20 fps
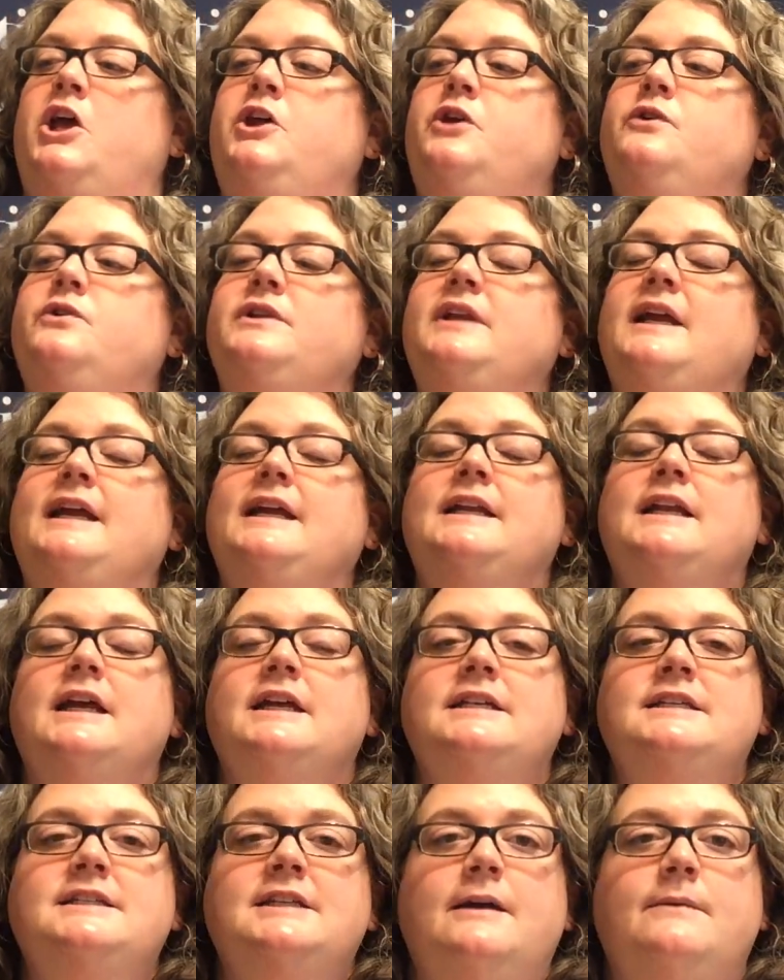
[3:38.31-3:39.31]
You'll need
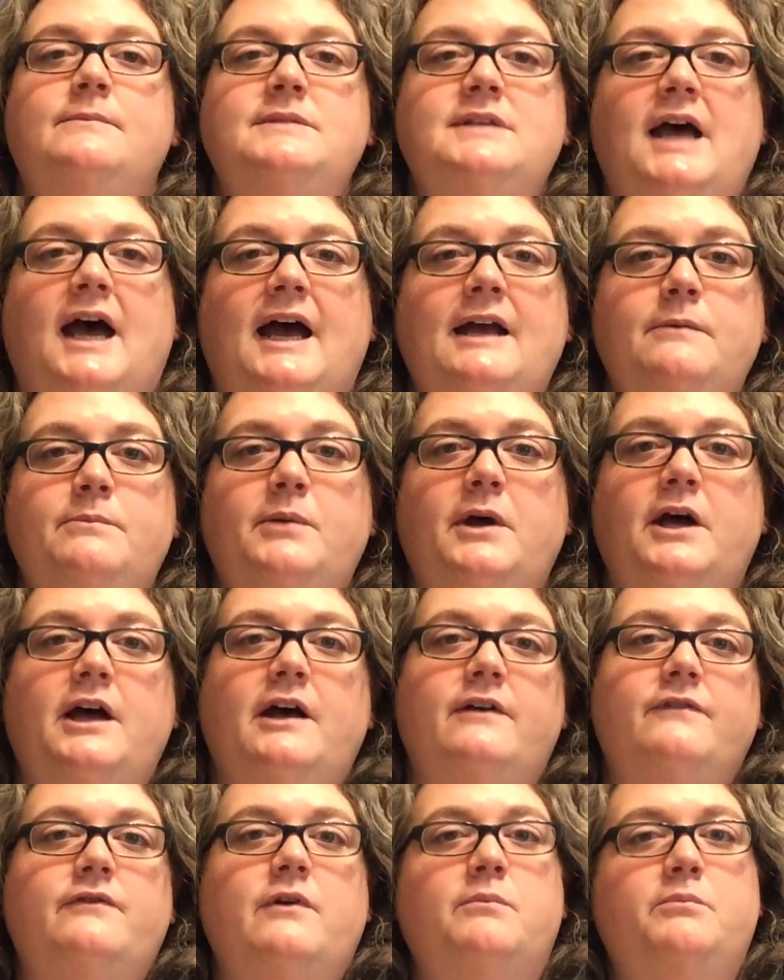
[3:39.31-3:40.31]
some type
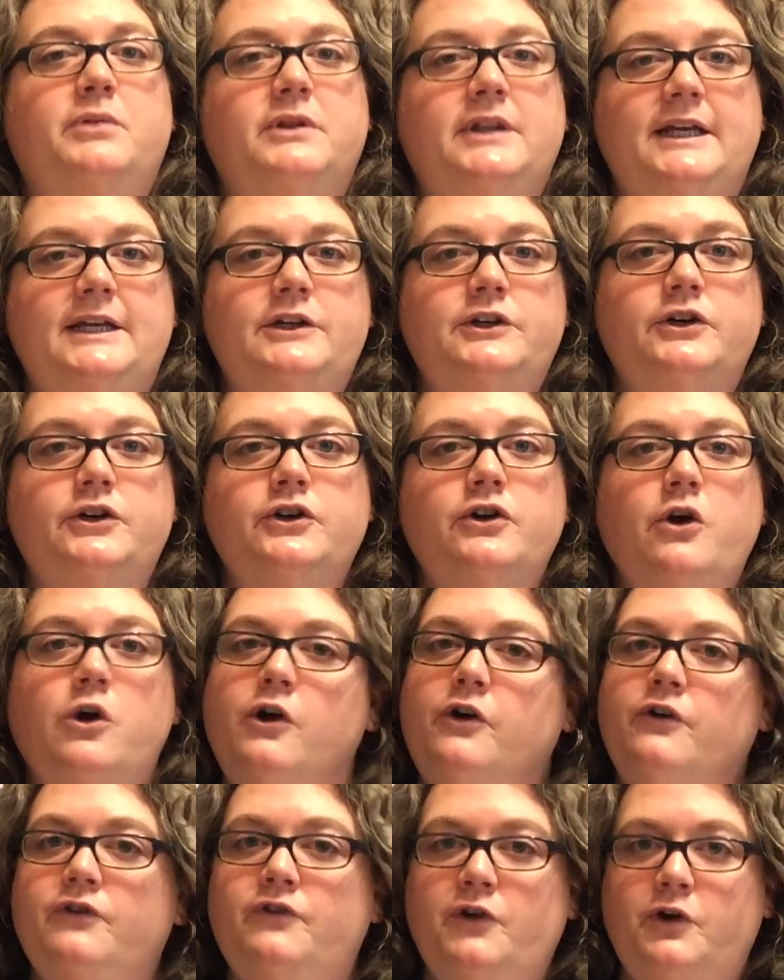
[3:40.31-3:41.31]
of blender
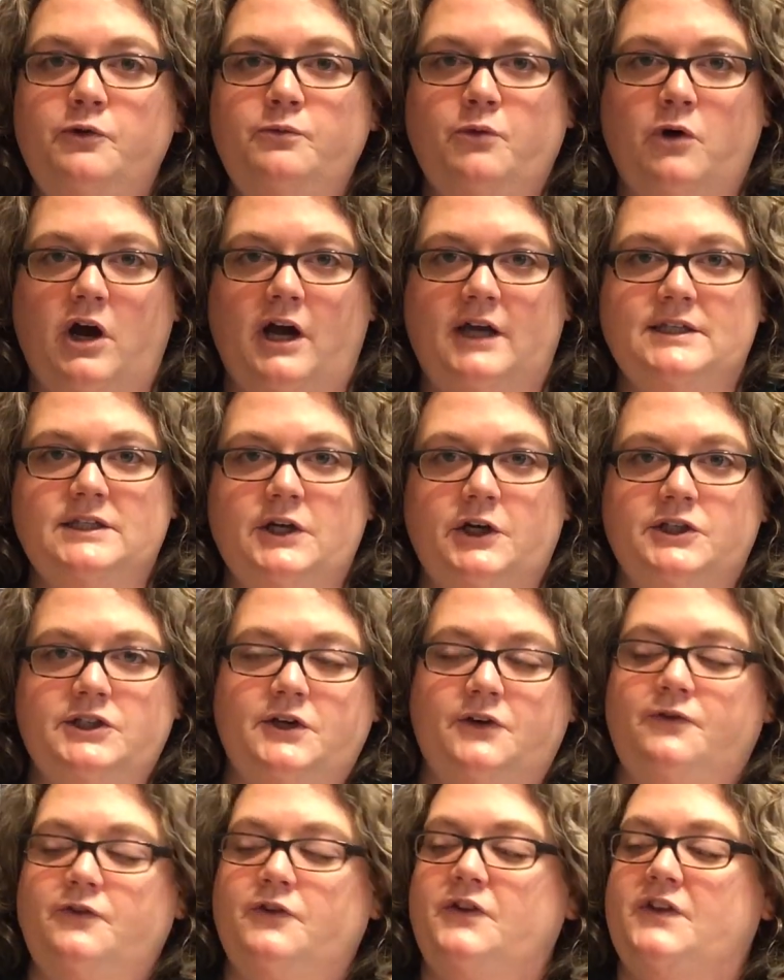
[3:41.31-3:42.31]
or food
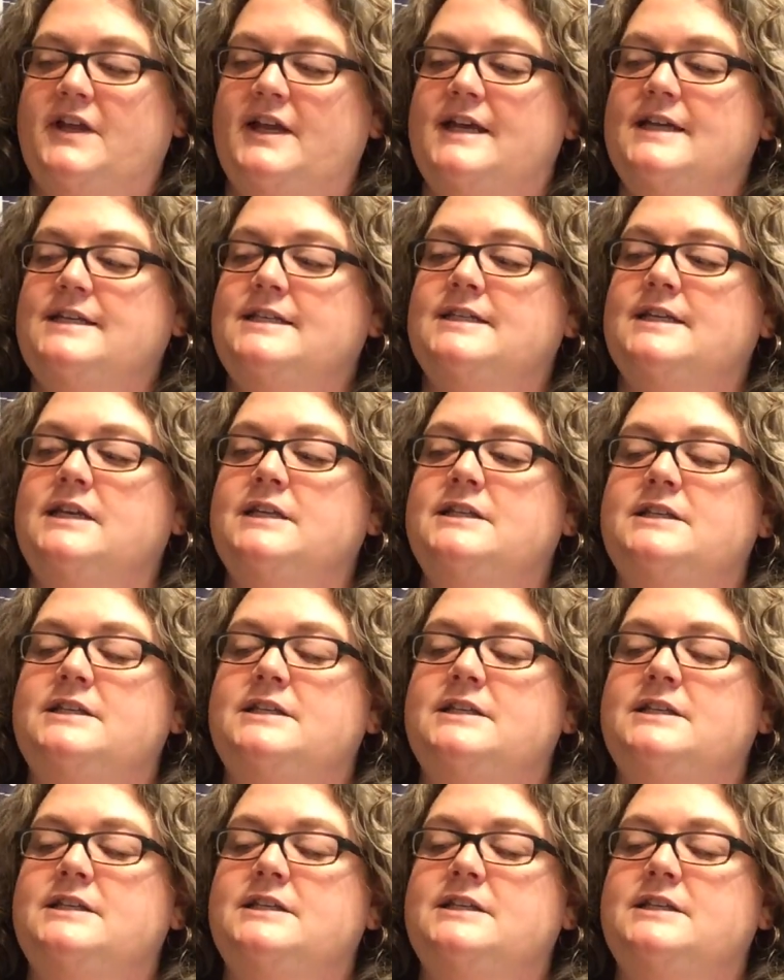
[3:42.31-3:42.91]
processor for this.